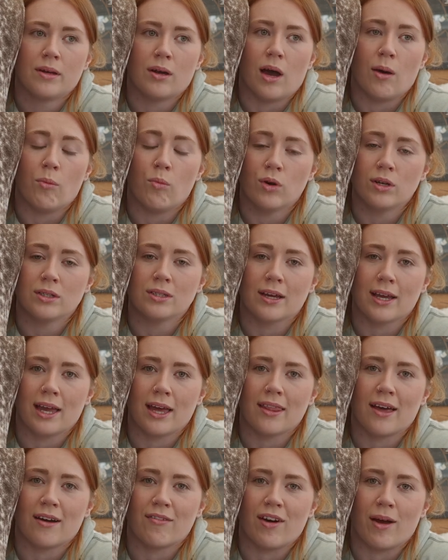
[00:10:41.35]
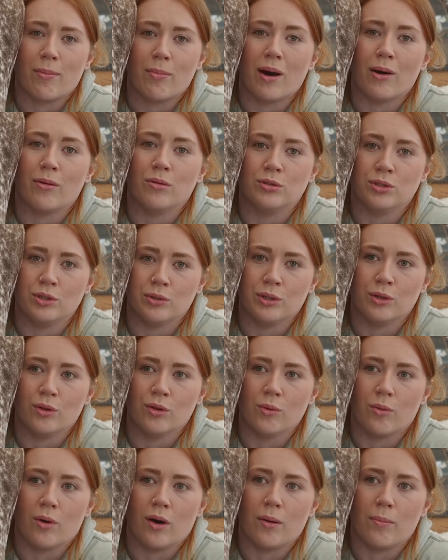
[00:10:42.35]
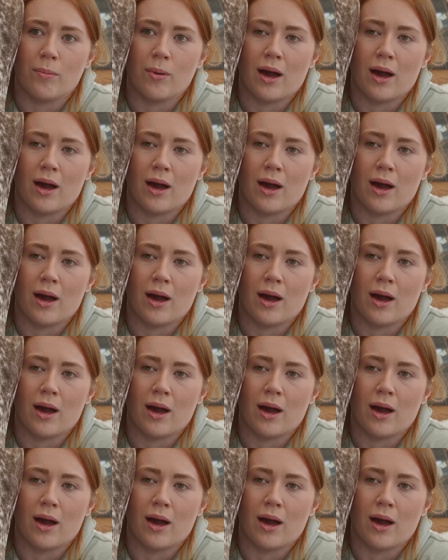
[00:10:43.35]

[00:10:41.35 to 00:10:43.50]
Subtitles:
And once I get that rep, I will do another one.